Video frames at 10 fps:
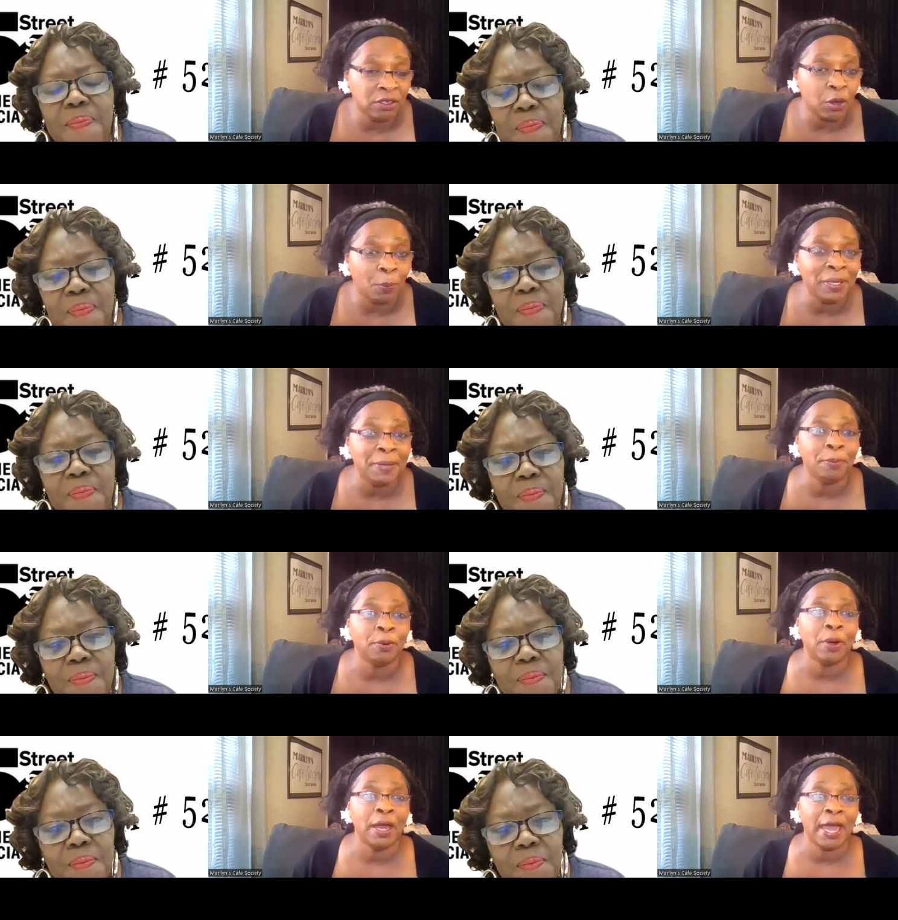Speaker 1: you know
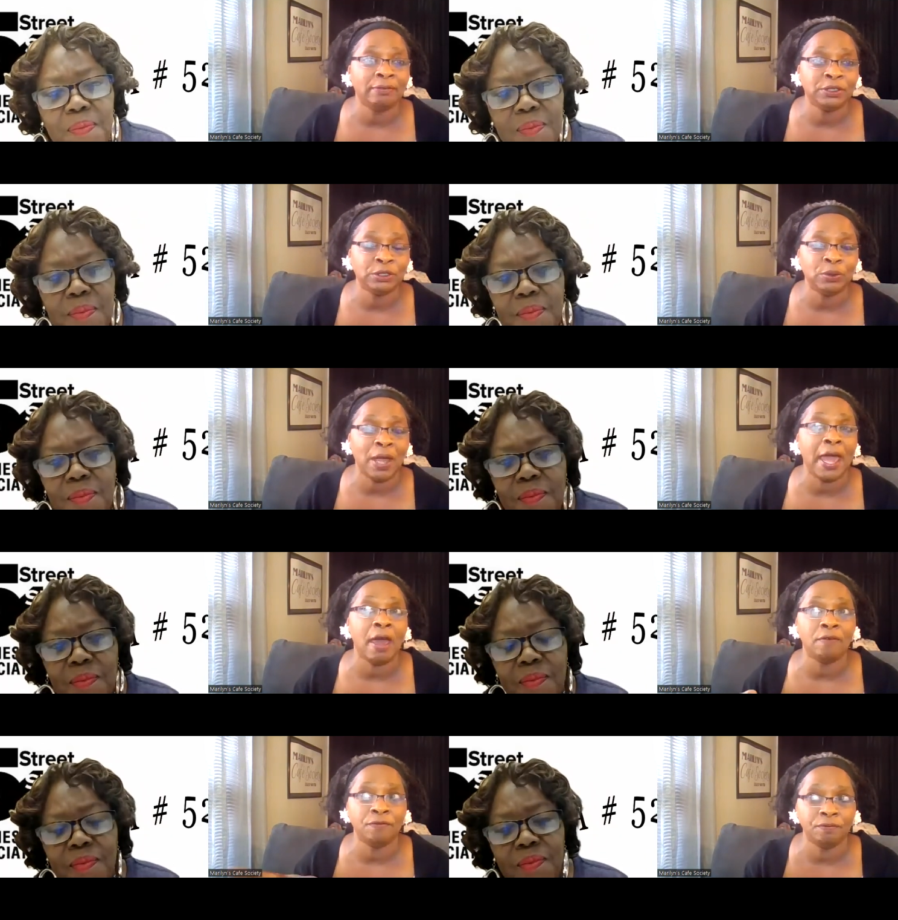people have to
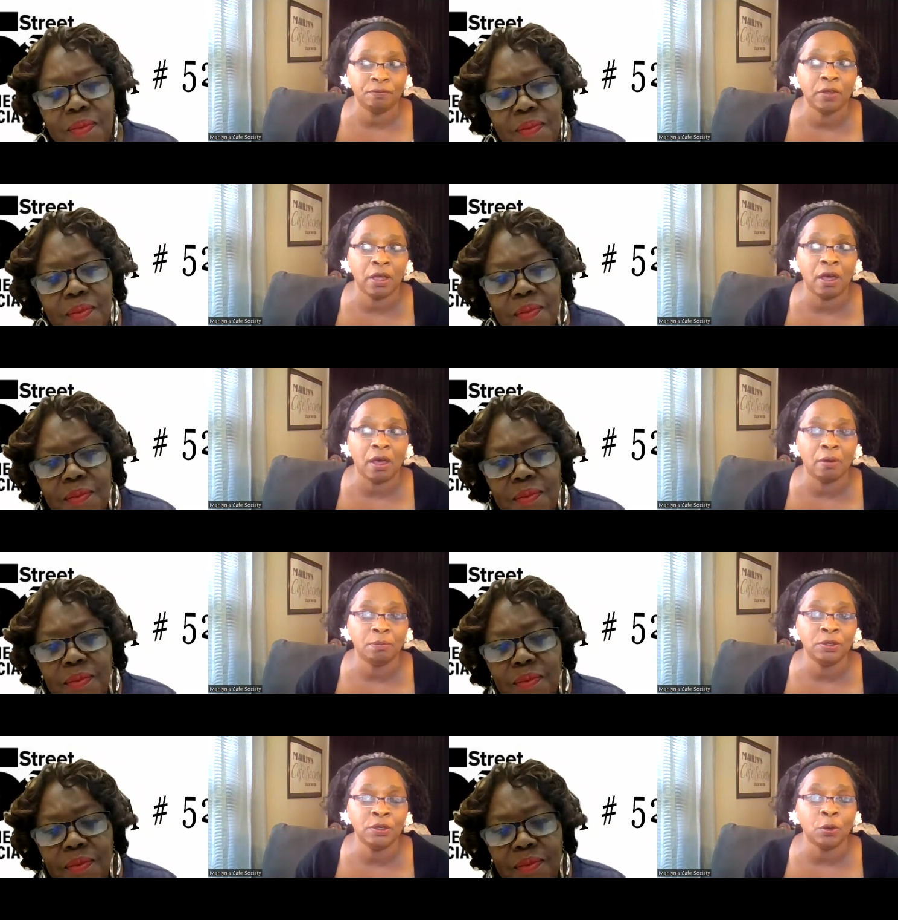have uh,
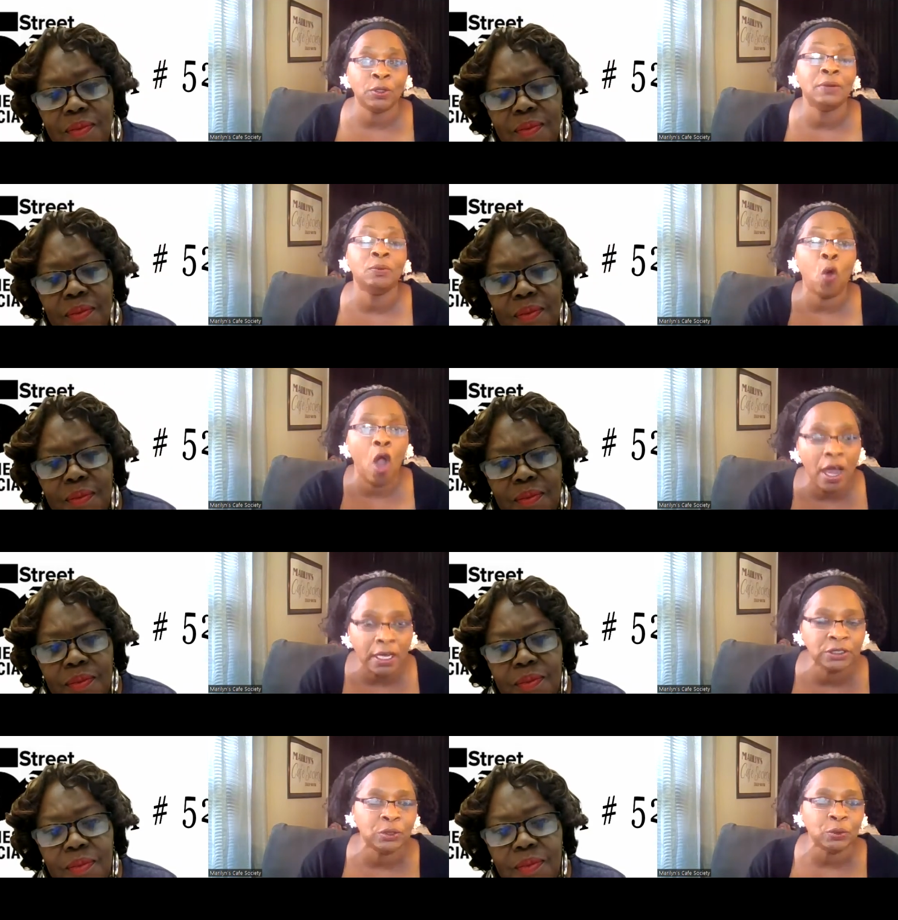you know can
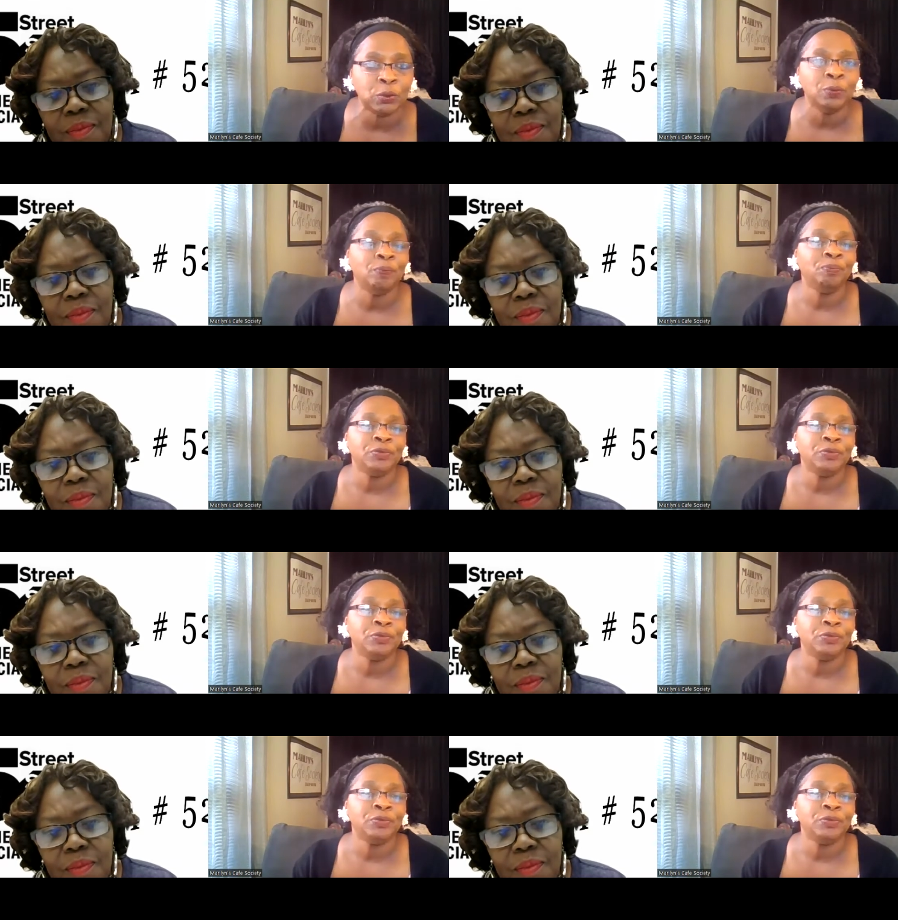walk to